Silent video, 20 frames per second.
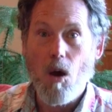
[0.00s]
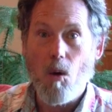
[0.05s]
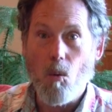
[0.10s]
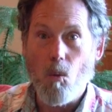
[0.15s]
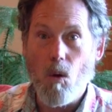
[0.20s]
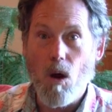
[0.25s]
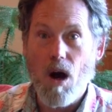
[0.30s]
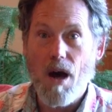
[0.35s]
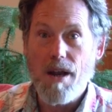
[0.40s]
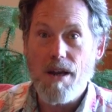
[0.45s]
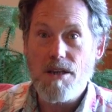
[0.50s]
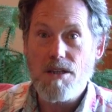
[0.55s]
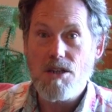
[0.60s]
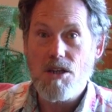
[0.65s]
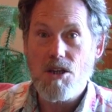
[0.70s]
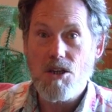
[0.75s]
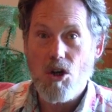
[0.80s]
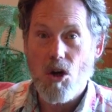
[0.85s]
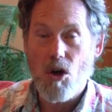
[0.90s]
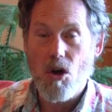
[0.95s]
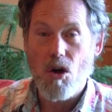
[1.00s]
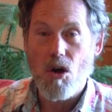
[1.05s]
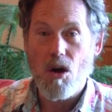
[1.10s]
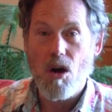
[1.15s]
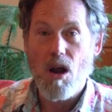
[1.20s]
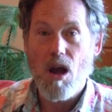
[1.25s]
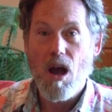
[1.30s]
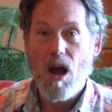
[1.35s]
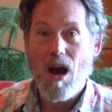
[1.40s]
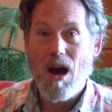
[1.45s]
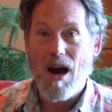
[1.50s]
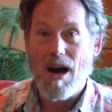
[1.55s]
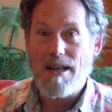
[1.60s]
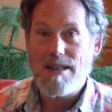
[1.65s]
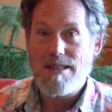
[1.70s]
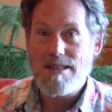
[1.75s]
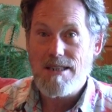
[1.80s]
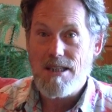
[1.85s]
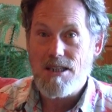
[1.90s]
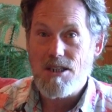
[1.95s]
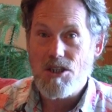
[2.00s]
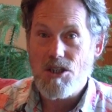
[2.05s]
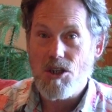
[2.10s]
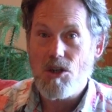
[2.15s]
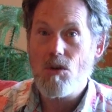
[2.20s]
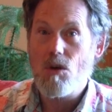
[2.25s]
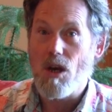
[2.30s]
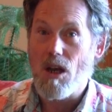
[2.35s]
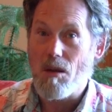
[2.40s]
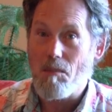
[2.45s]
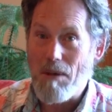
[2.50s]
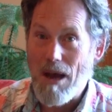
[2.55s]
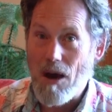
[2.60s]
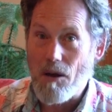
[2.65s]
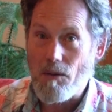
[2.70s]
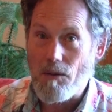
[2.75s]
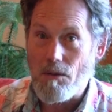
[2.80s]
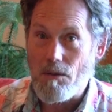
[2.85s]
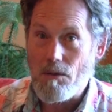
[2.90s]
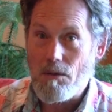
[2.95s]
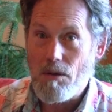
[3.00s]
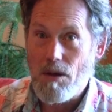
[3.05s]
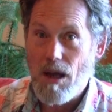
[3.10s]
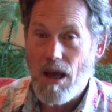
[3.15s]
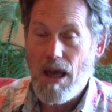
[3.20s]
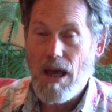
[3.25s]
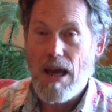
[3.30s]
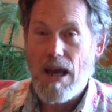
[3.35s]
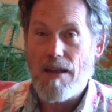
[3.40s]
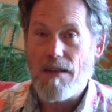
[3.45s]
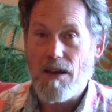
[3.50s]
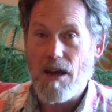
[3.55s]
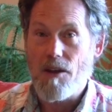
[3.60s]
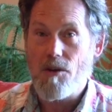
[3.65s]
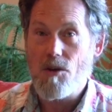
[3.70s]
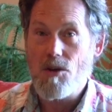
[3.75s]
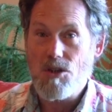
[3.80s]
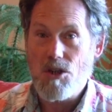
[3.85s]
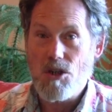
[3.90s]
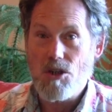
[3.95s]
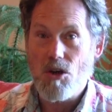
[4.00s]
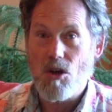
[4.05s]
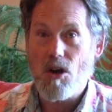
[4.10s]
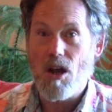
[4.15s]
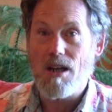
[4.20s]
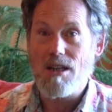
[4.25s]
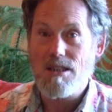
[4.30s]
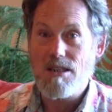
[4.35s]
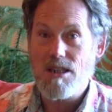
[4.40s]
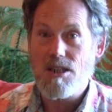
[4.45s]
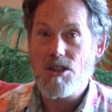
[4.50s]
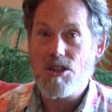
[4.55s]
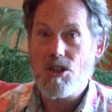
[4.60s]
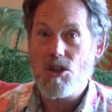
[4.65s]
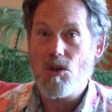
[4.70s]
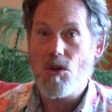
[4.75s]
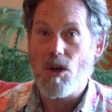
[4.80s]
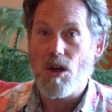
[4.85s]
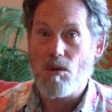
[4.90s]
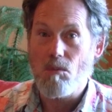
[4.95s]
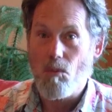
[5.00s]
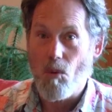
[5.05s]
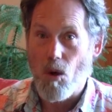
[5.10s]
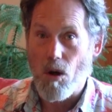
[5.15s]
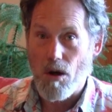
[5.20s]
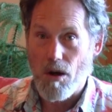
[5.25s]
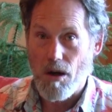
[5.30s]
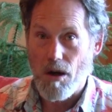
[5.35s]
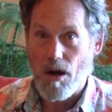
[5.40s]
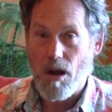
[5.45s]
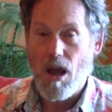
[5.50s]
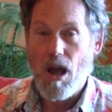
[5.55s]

One is to turn on Siskiyou and Mountain, and the other is to turn on Siskiyou and Morton.